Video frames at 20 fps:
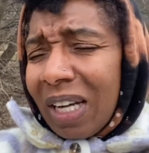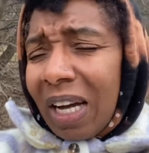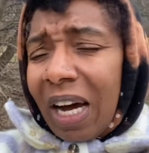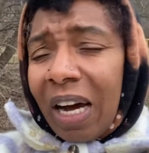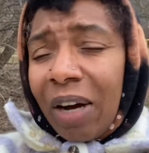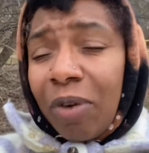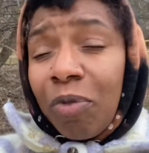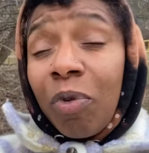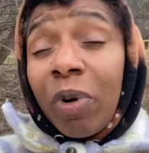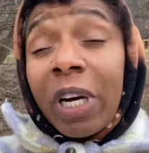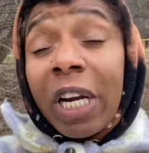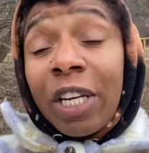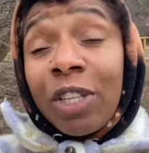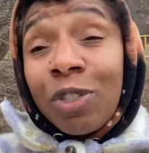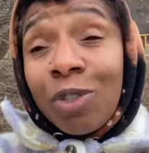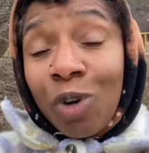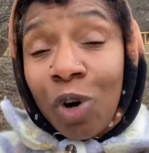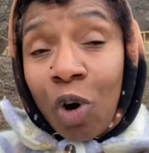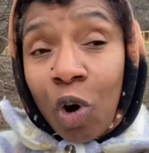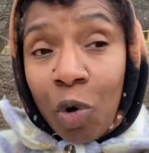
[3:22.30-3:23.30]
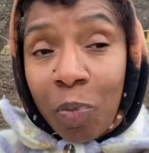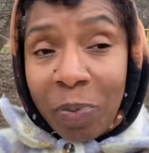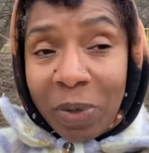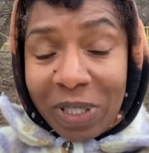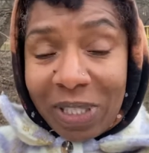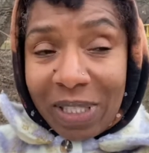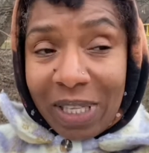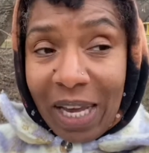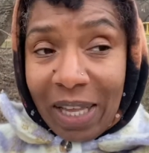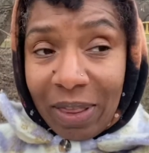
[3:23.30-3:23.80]
what I do hope
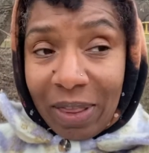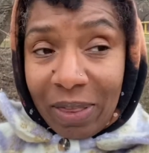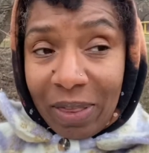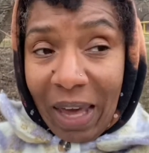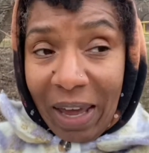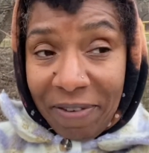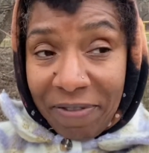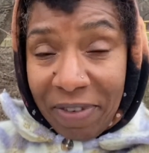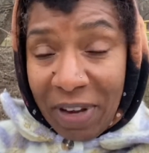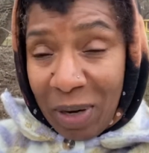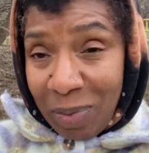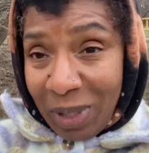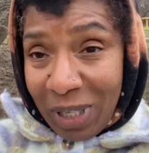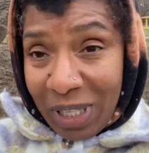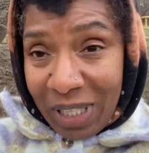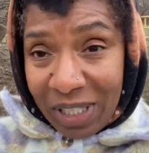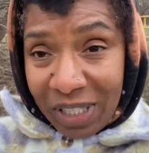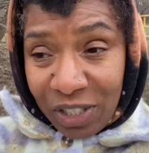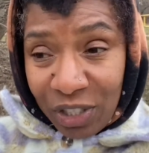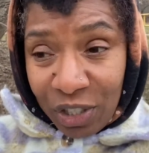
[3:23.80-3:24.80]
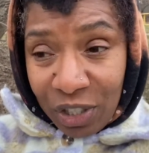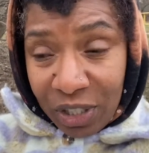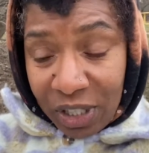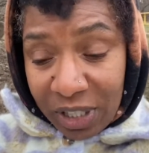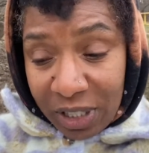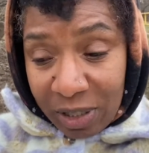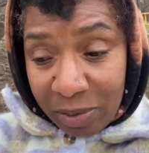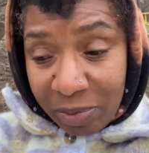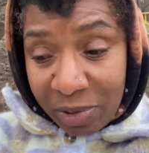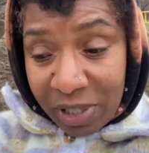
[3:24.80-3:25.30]
is that that family is
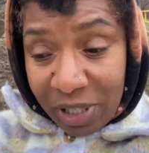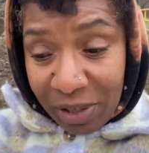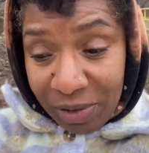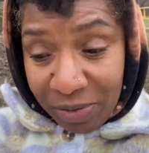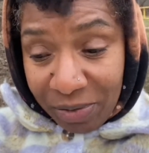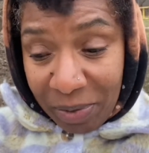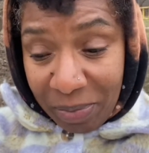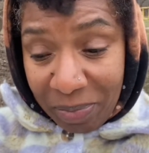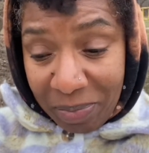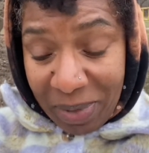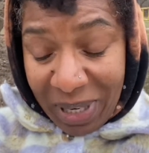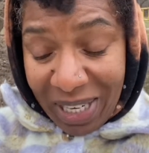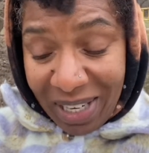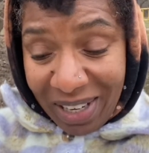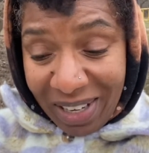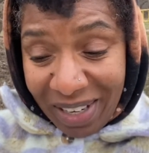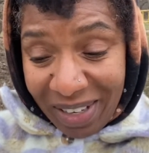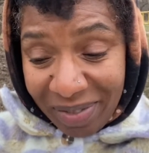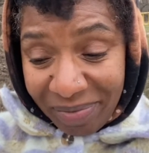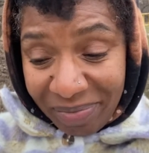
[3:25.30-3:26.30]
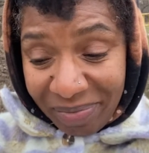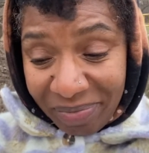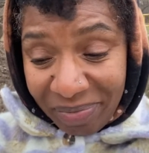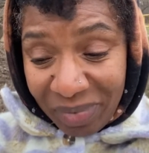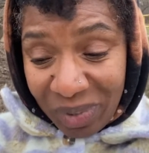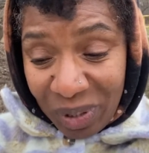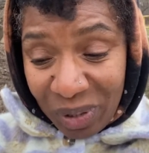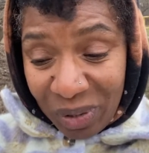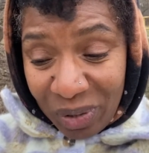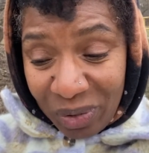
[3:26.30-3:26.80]
shielding themselves from media.
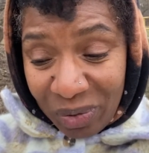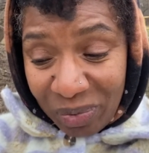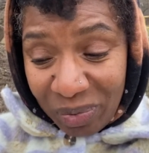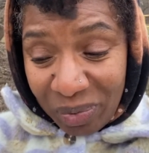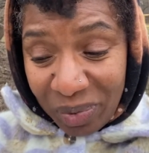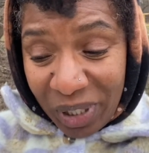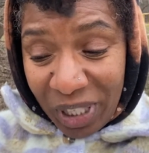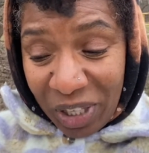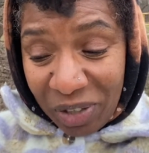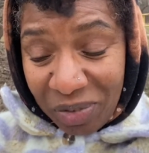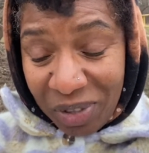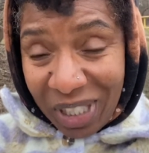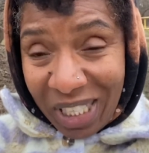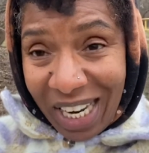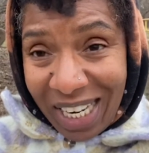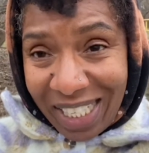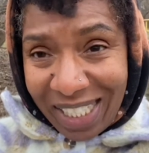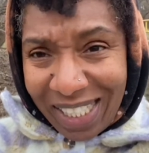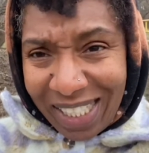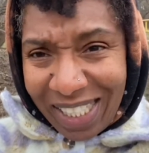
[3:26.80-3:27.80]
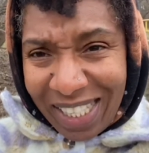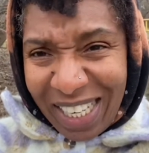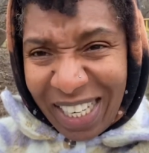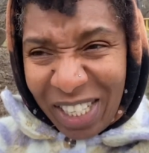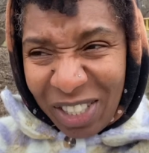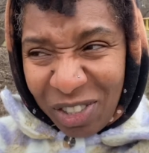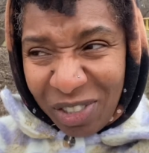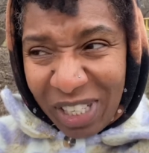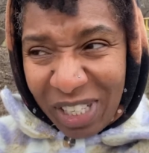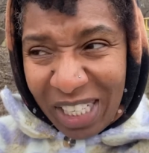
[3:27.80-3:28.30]
You know, what I realize is the
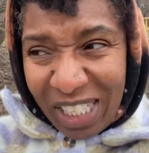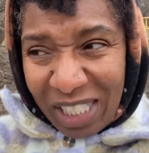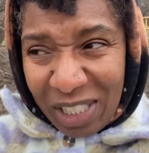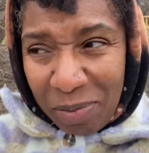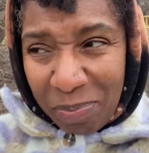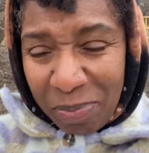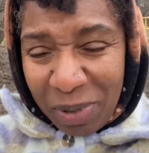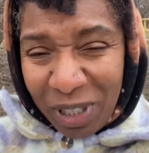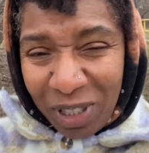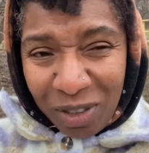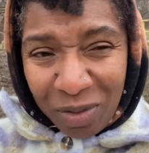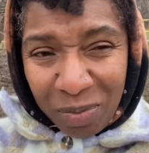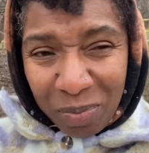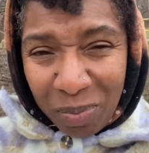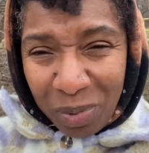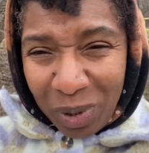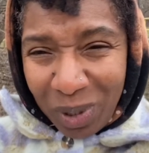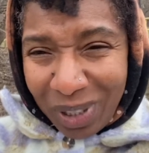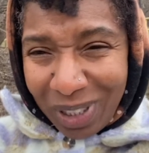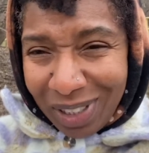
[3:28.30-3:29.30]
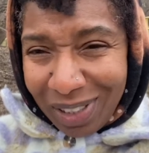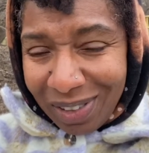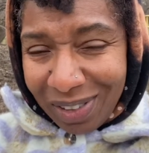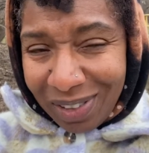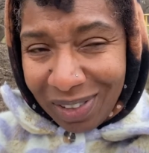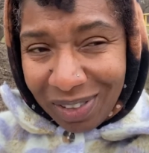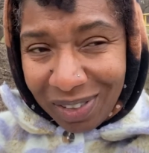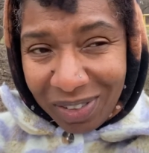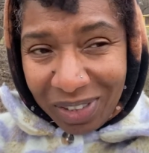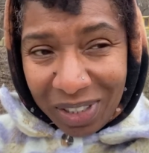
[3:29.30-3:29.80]
internet is a bunch of
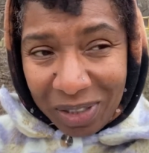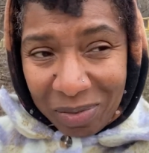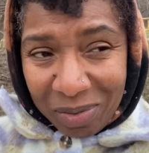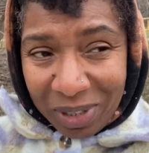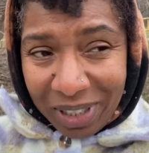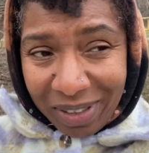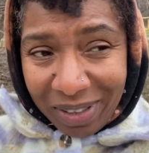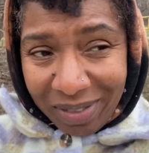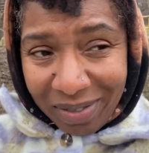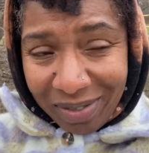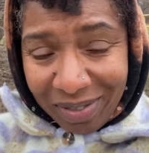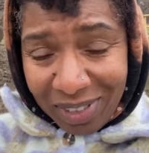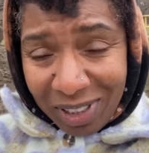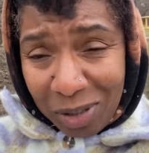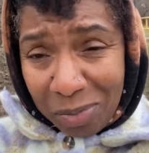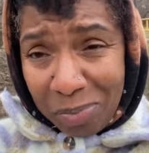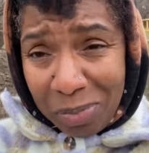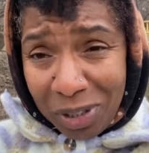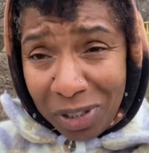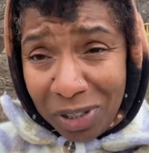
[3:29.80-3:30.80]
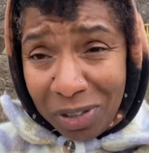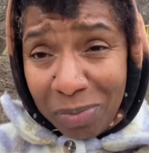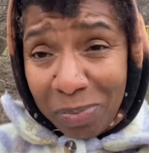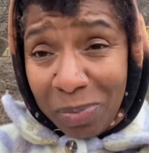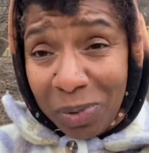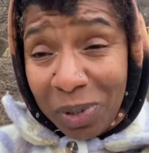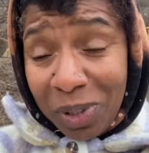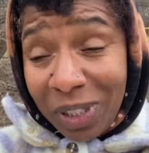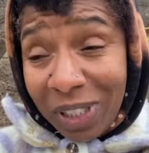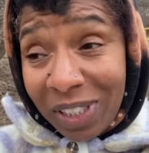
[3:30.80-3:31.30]
bullies, family. It's a bunch of
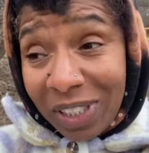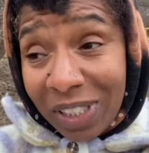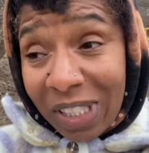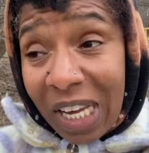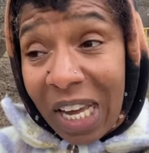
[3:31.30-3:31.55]
bullies.